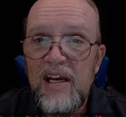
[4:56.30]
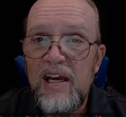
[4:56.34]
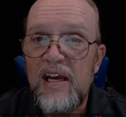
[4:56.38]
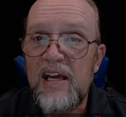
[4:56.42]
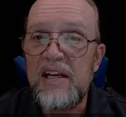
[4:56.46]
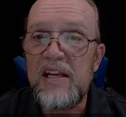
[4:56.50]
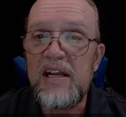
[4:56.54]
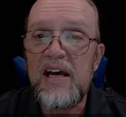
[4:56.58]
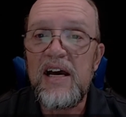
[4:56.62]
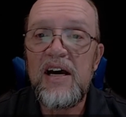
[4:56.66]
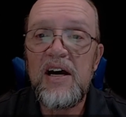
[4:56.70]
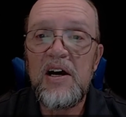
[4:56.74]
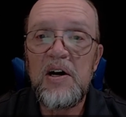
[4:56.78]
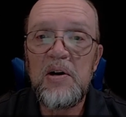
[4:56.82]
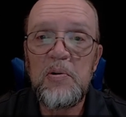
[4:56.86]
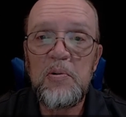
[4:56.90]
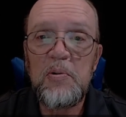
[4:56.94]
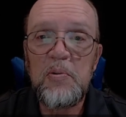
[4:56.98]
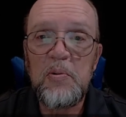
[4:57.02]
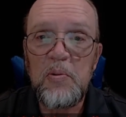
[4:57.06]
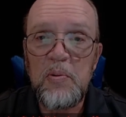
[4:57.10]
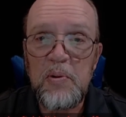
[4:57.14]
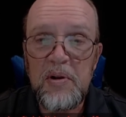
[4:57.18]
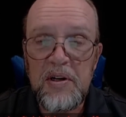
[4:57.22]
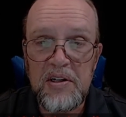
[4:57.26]
and
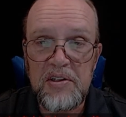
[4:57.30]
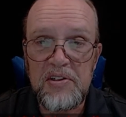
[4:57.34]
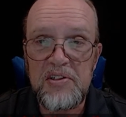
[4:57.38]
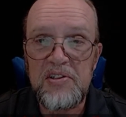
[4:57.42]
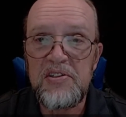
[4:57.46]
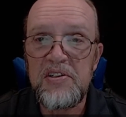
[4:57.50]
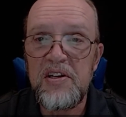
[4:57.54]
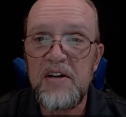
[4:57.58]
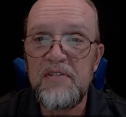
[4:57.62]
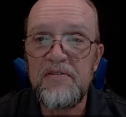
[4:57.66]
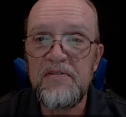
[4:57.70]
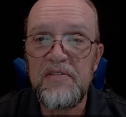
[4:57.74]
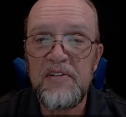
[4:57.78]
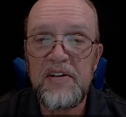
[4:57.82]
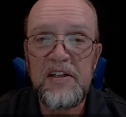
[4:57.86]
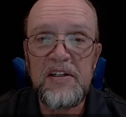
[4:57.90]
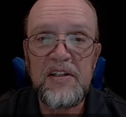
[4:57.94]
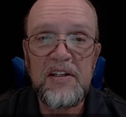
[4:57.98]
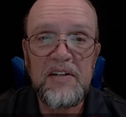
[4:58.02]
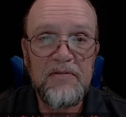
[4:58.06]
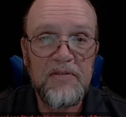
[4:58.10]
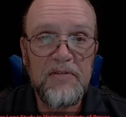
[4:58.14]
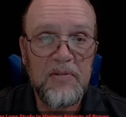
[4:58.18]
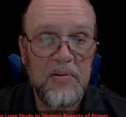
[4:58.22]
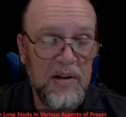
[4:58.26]
now we are
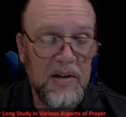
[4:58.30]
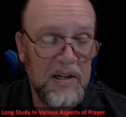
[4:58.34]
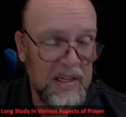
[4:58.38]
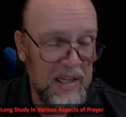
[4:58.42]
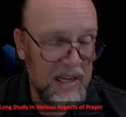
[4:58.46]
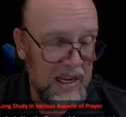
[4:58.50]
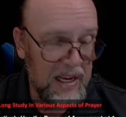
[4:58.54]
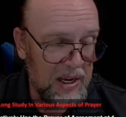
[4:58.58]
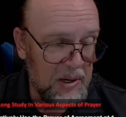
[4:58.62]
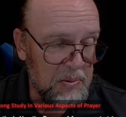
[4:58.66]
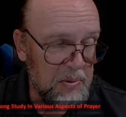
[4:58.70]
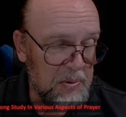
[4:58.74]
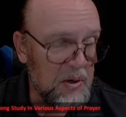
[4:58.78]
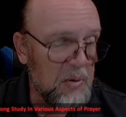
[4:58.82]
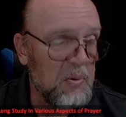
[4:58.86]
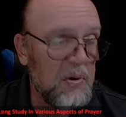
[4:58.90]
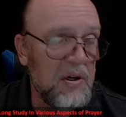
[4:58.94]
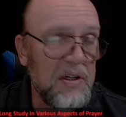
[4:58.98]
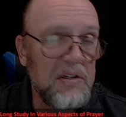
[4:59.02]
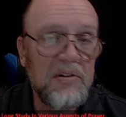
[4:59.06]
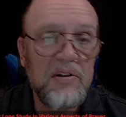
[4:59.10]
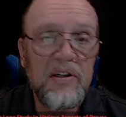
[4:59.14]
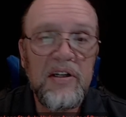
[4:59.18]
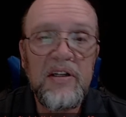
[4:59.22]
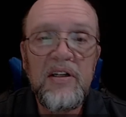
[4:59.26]
suffering for it, and we're
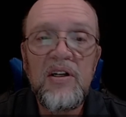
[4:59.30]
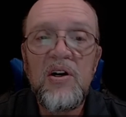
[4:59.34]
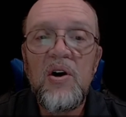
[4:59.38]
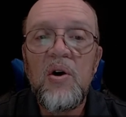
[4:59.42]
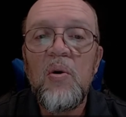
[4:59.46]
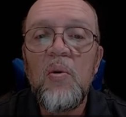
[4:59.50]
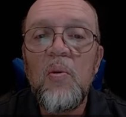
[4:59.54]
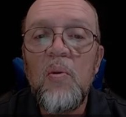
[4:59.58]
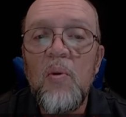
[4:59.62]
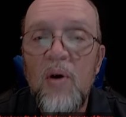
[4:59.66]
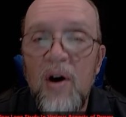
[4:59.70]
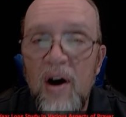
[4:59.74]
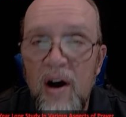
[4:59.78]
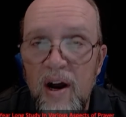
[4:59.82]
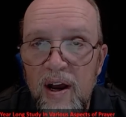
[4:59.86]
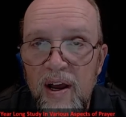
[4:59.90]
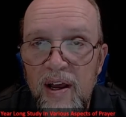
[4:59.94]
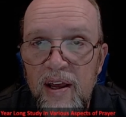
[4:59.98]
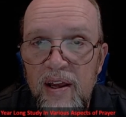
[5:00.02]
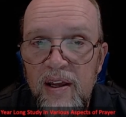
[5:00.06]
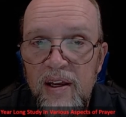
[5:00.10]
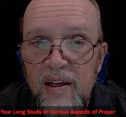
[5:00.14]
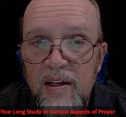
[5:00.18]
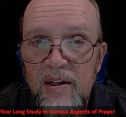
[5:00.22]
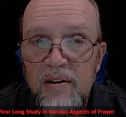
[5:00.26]
wondering
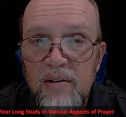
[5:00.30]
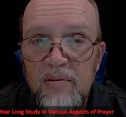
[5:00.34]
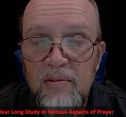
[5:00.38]
why.